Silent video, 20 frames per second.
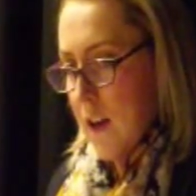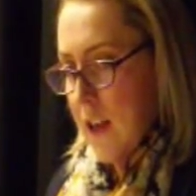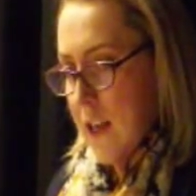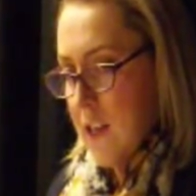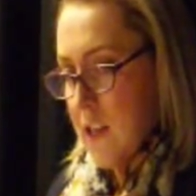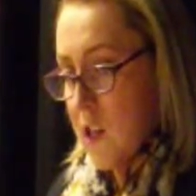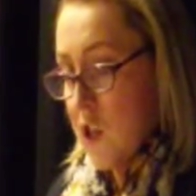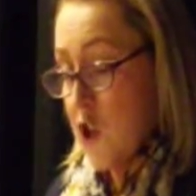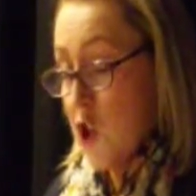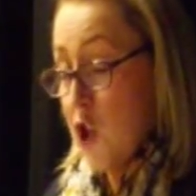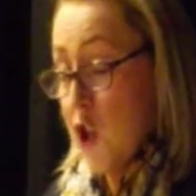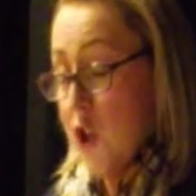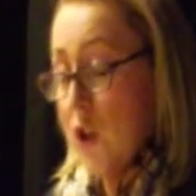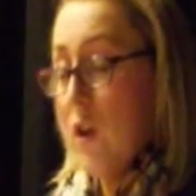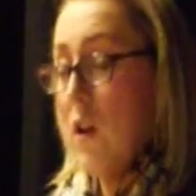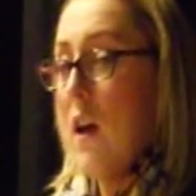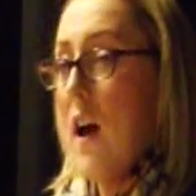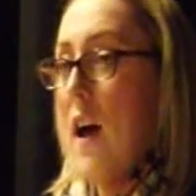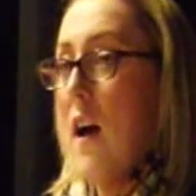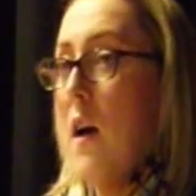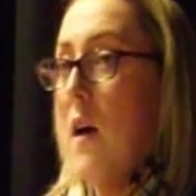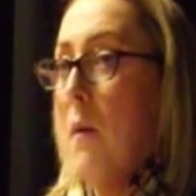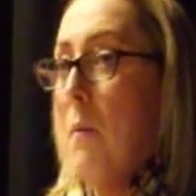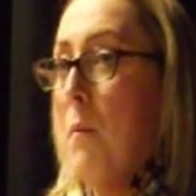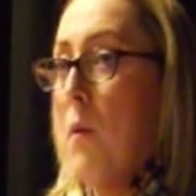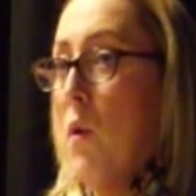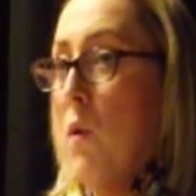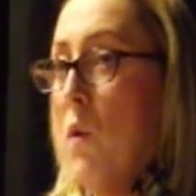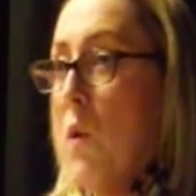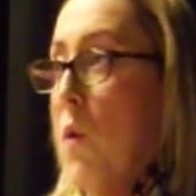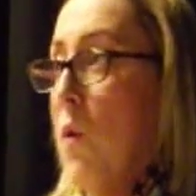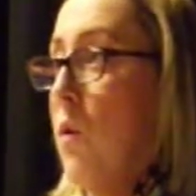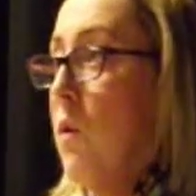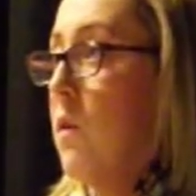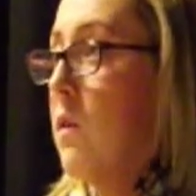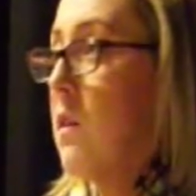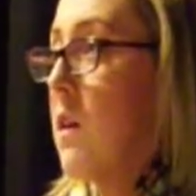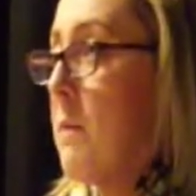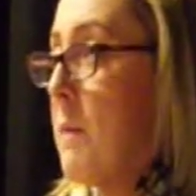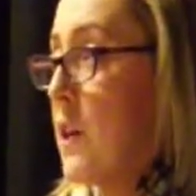is due a
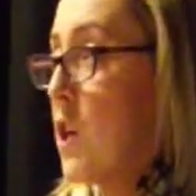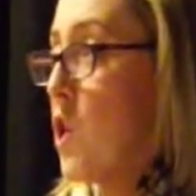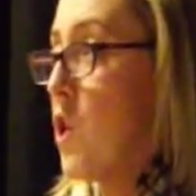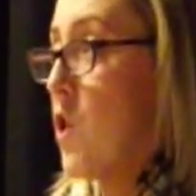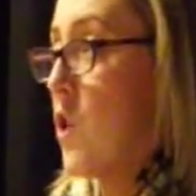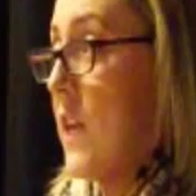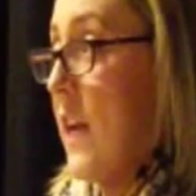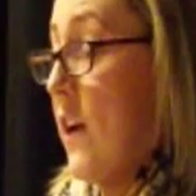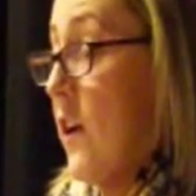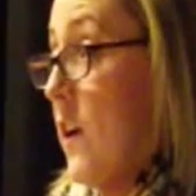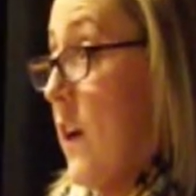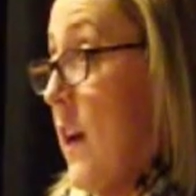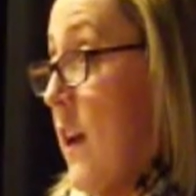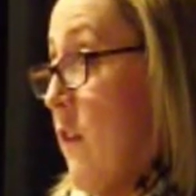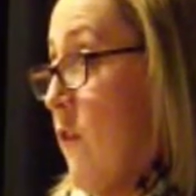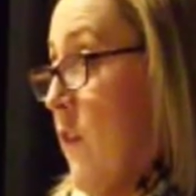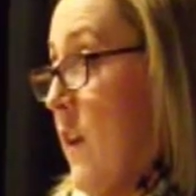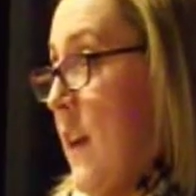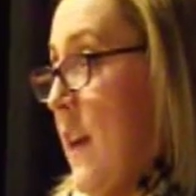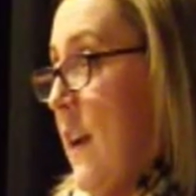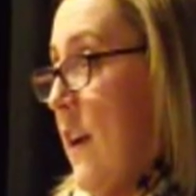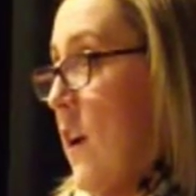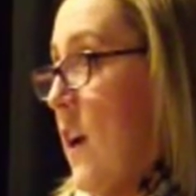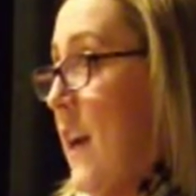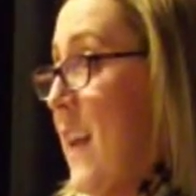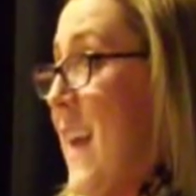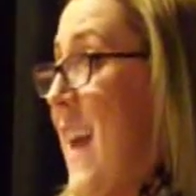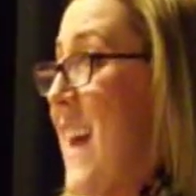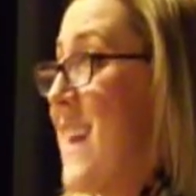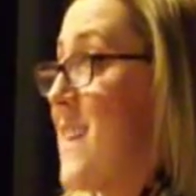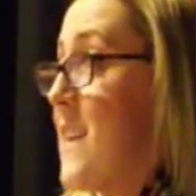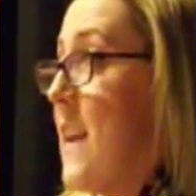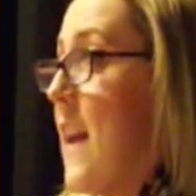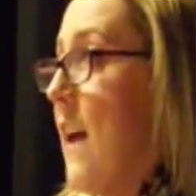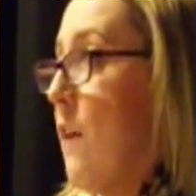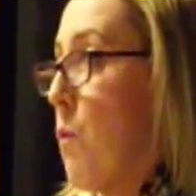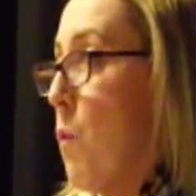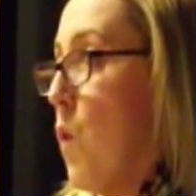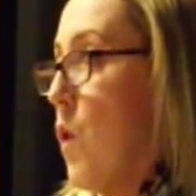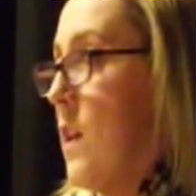parole commissioner's hearing every year, and he hasn't
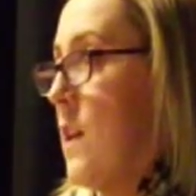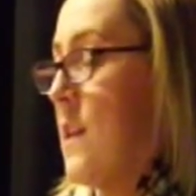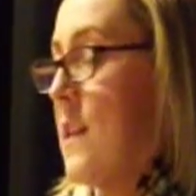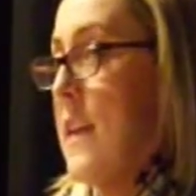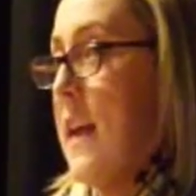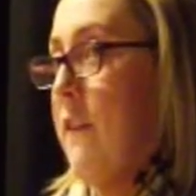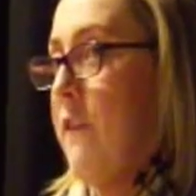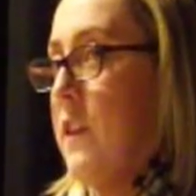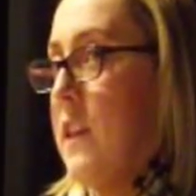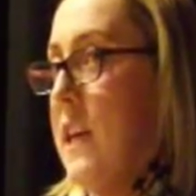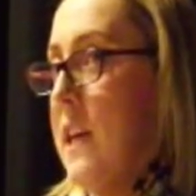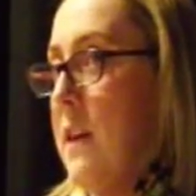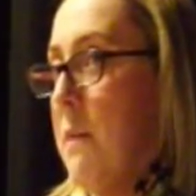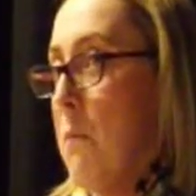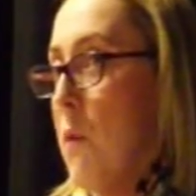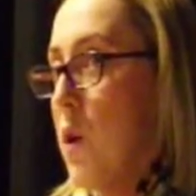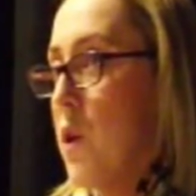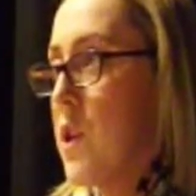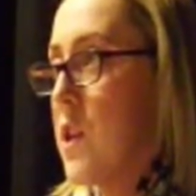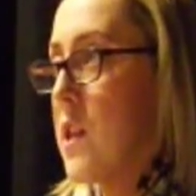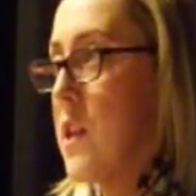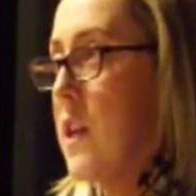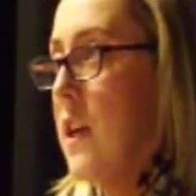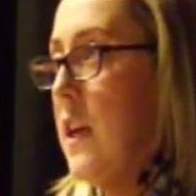had one in 17 months.